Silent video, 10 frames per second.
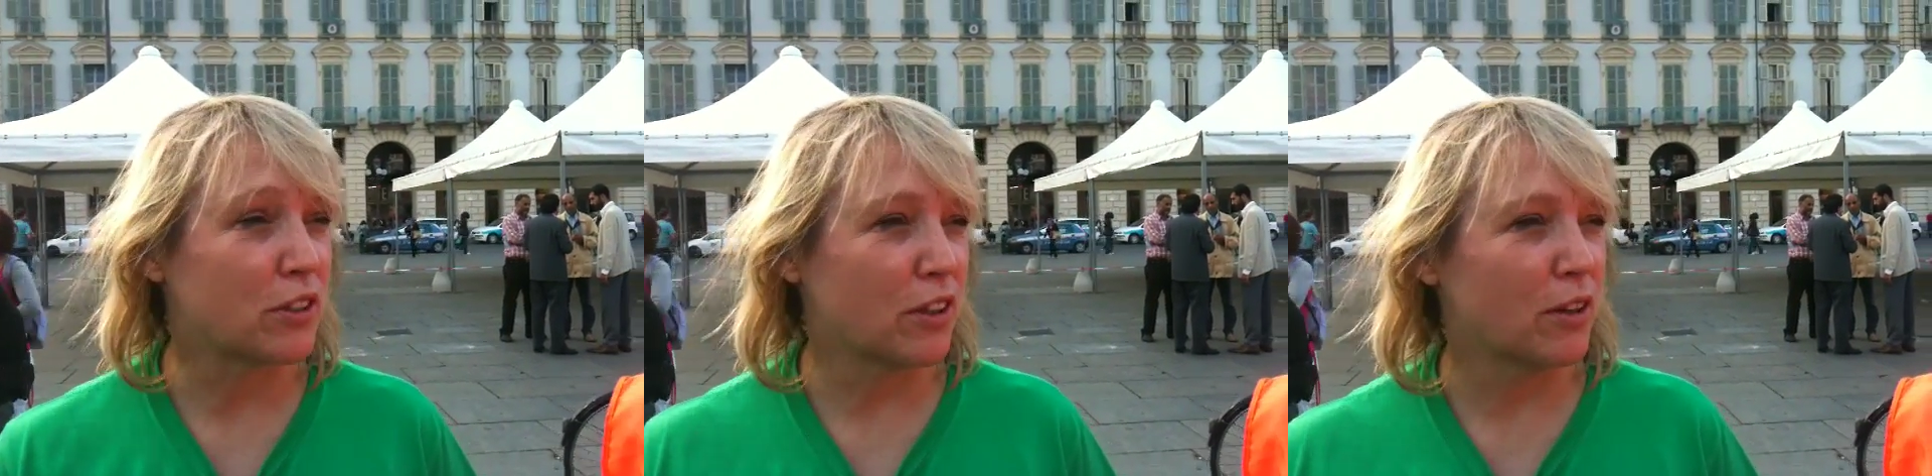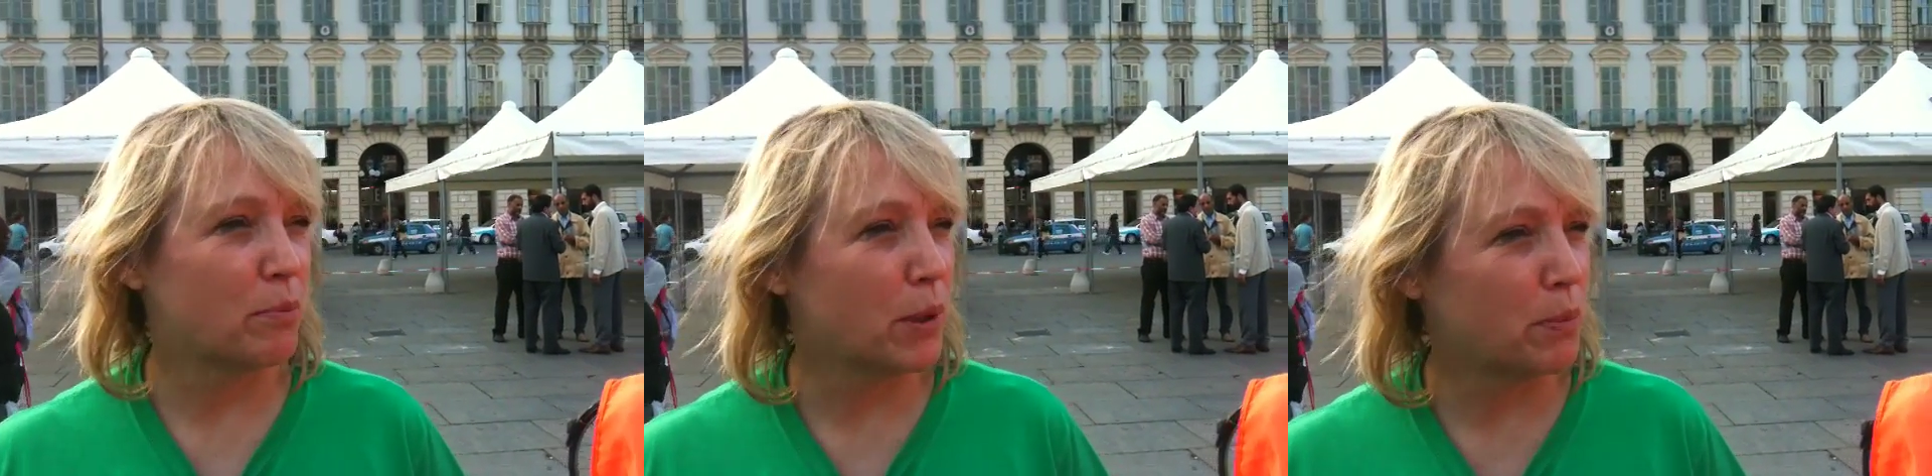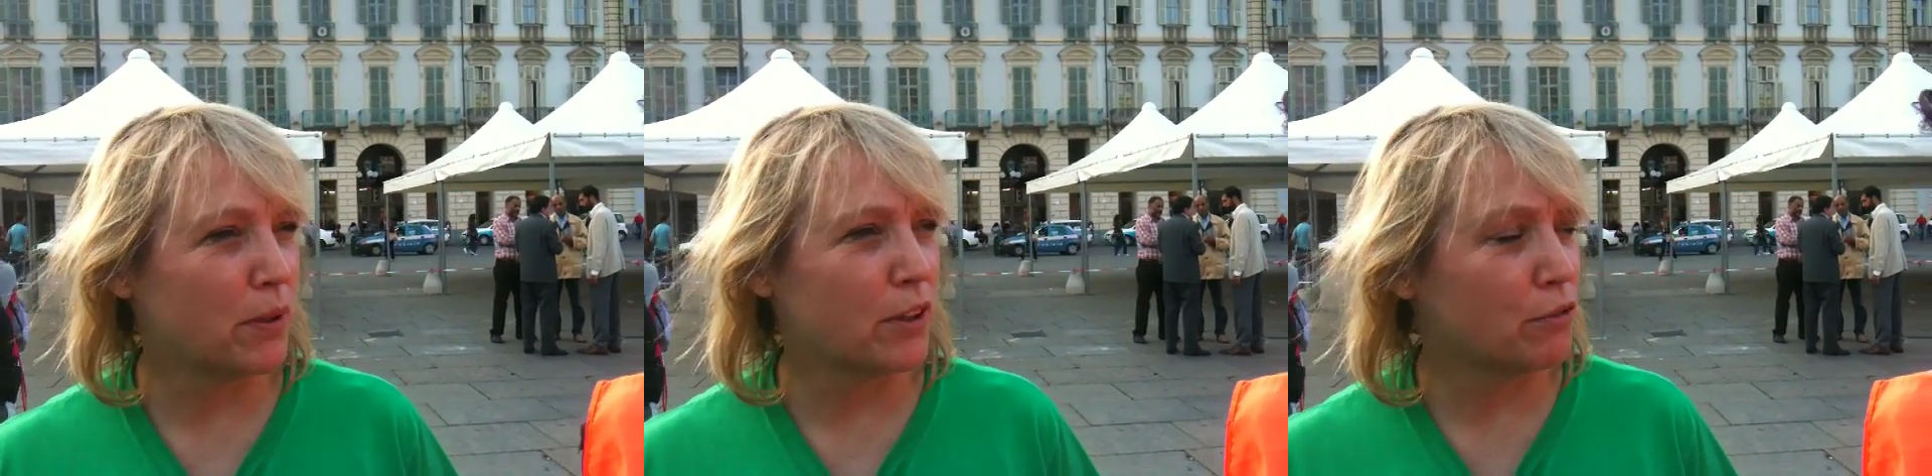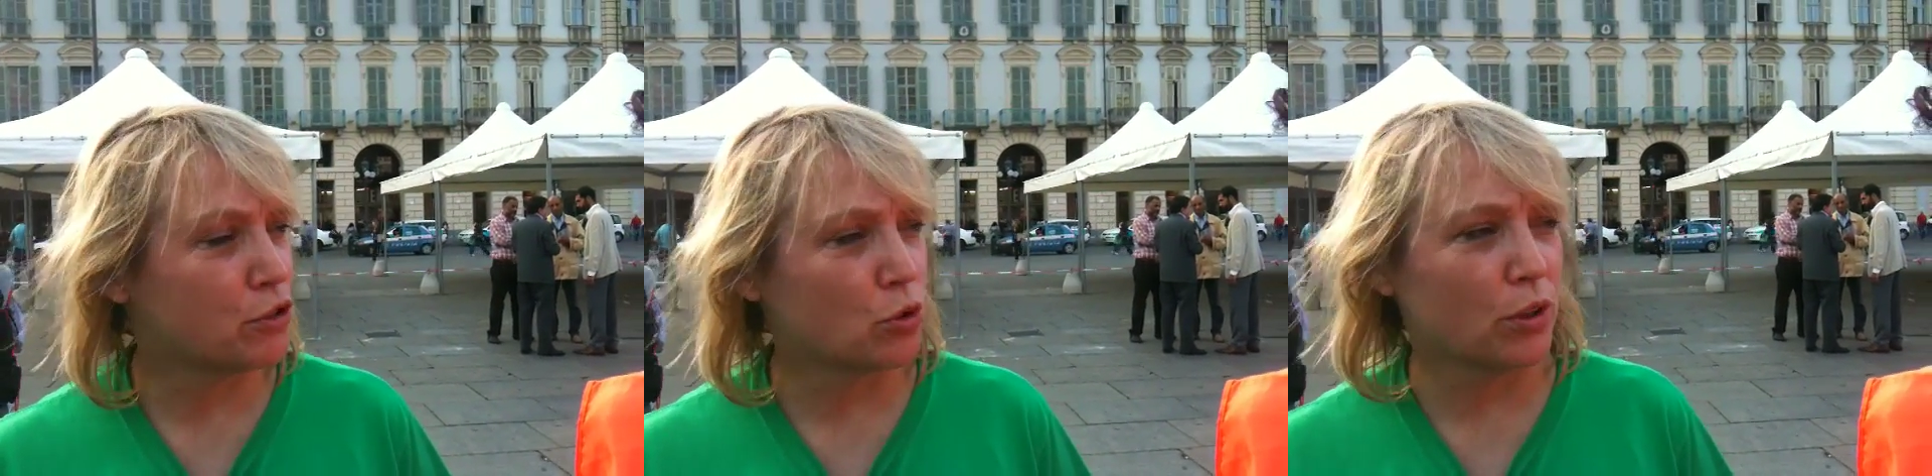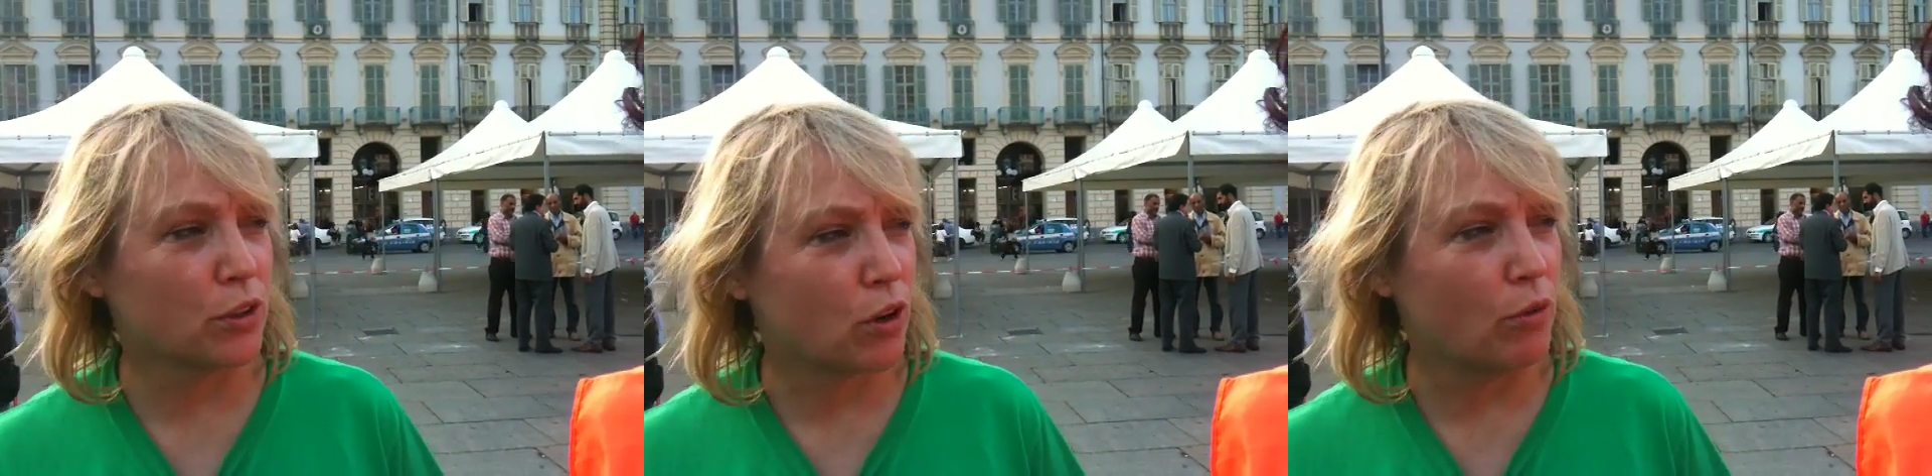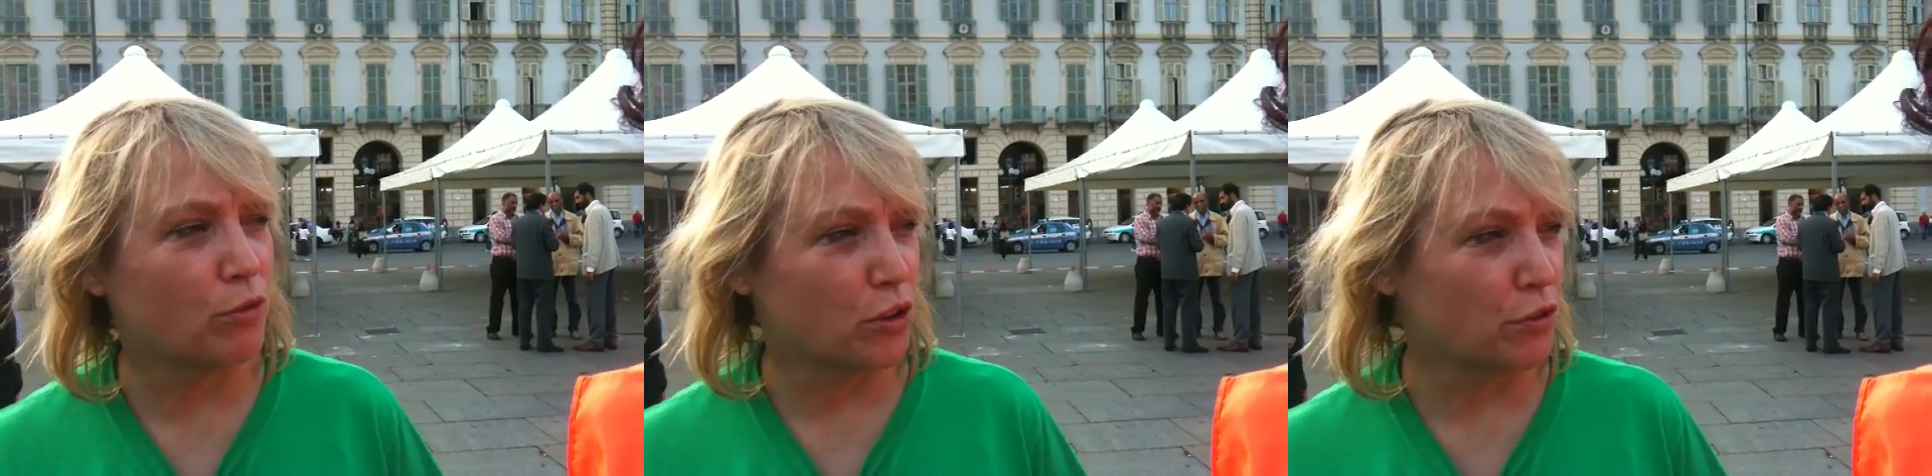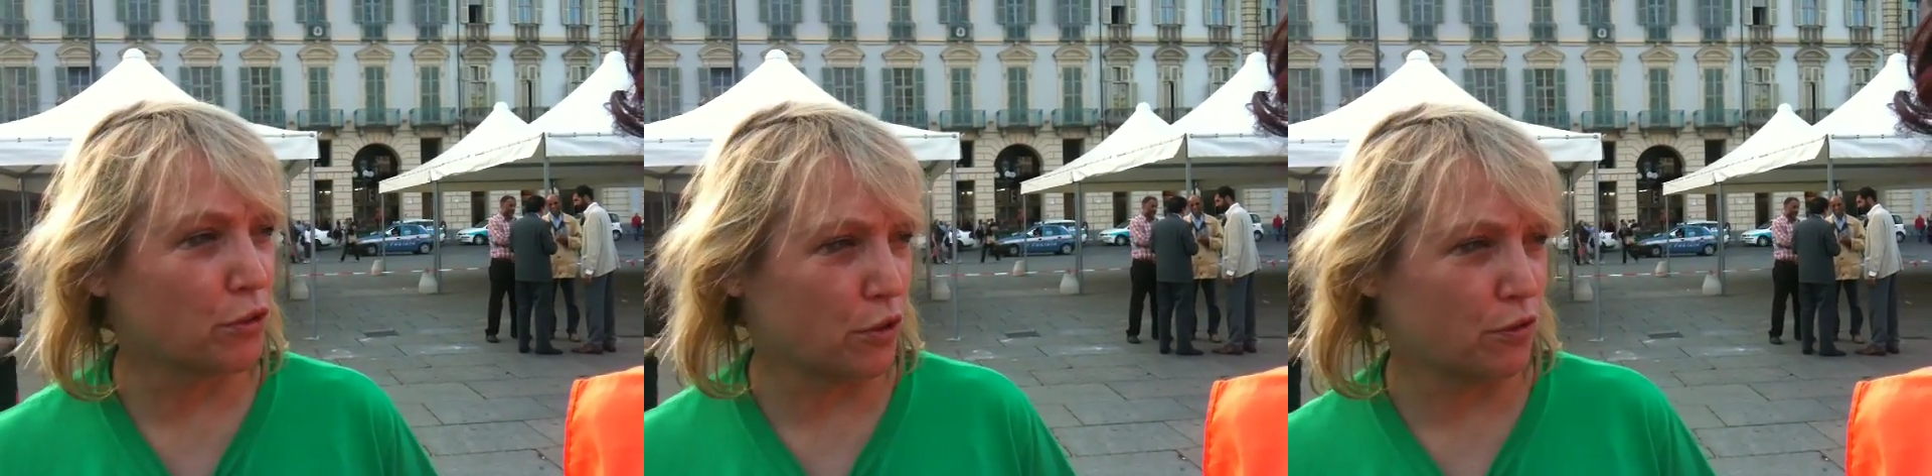to the people that have joined the convoy
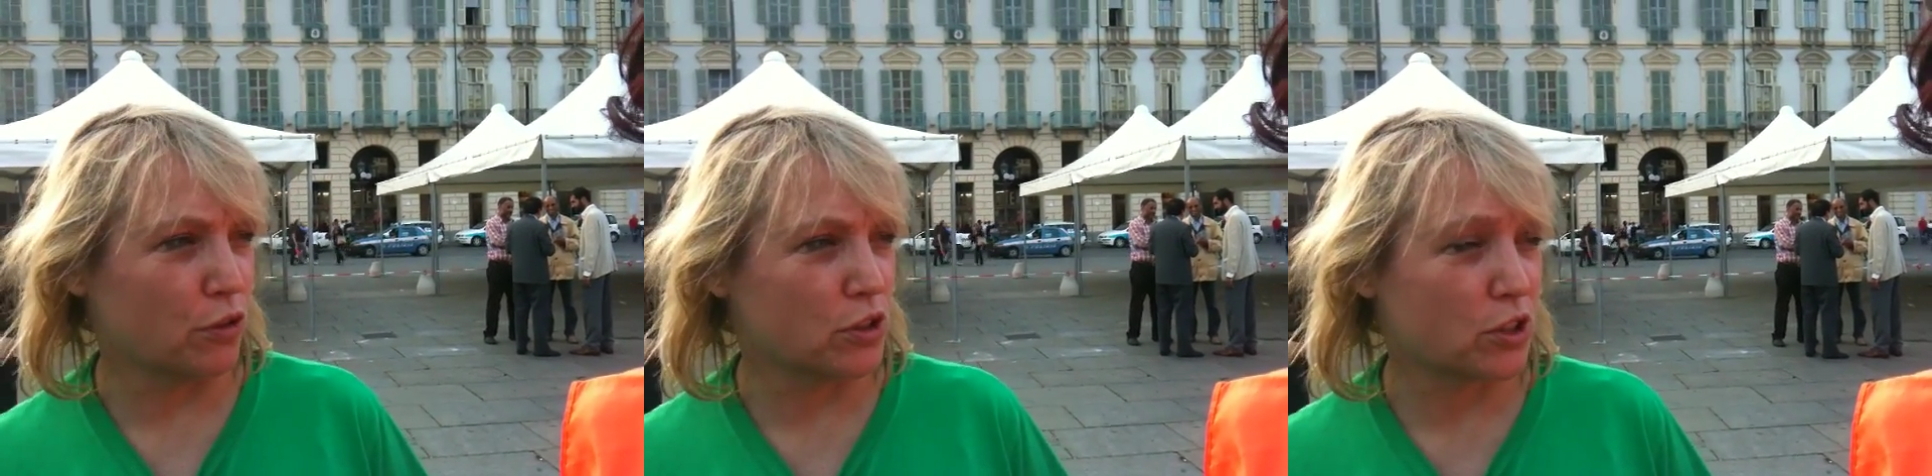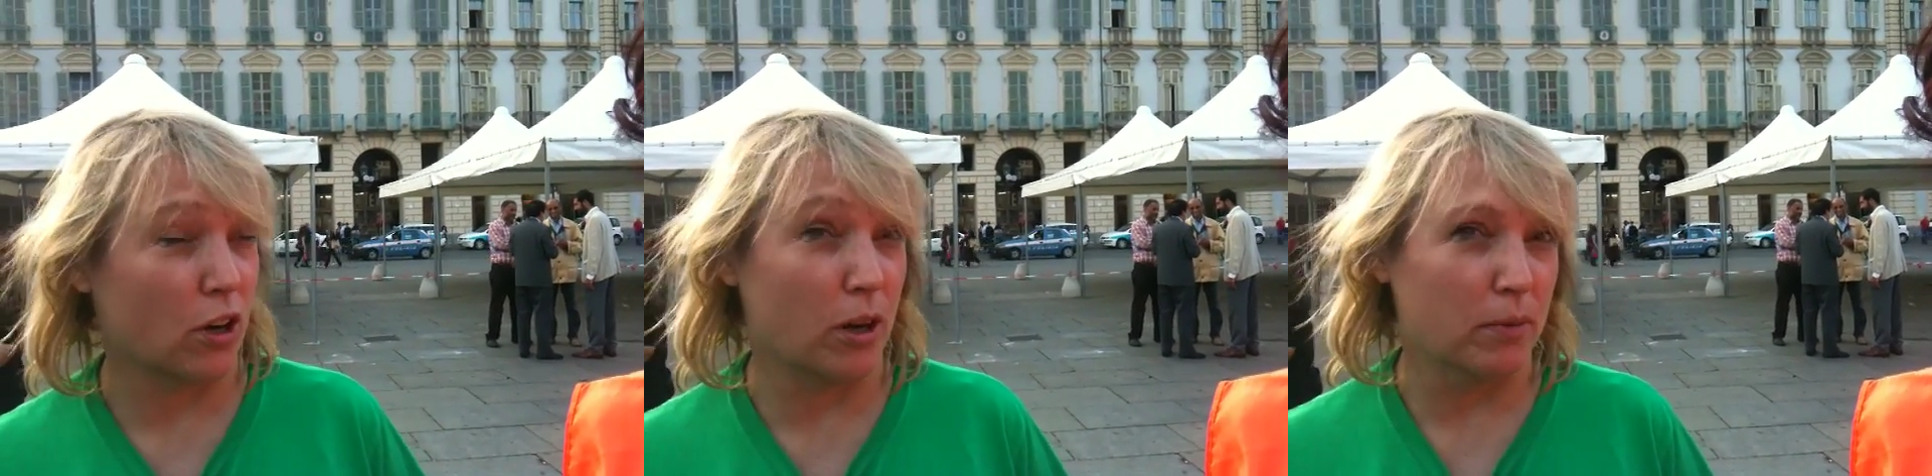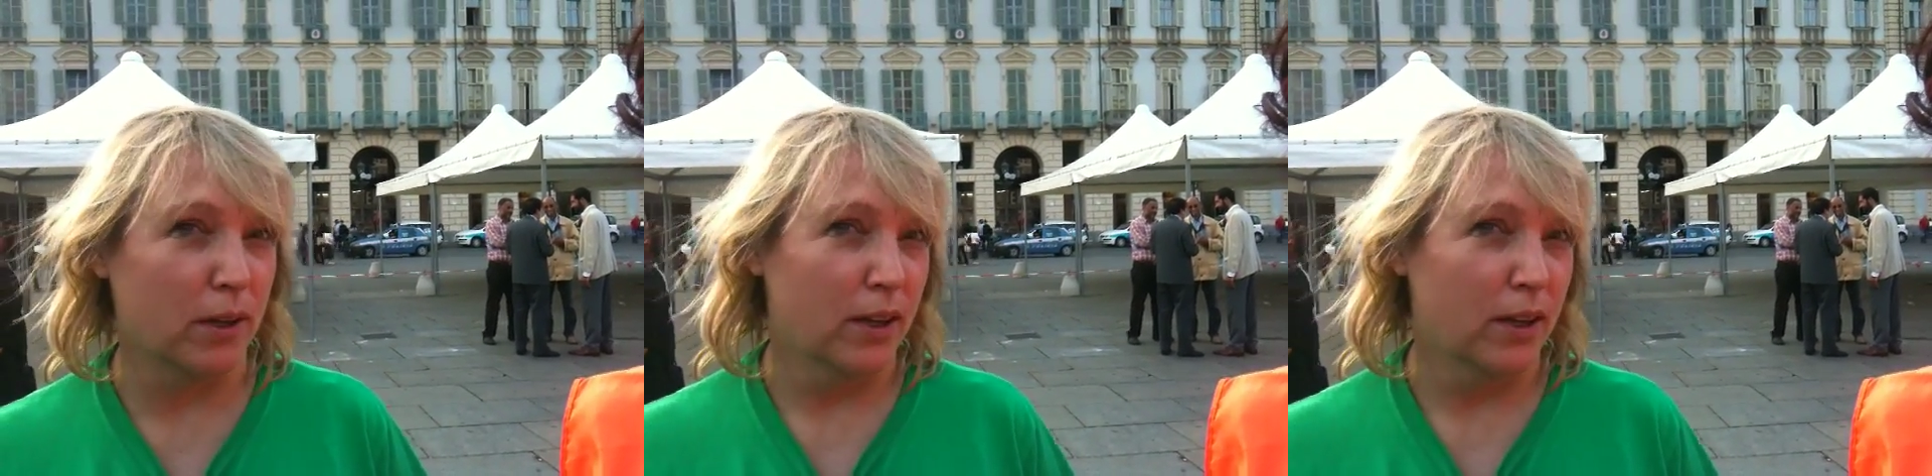for the first time.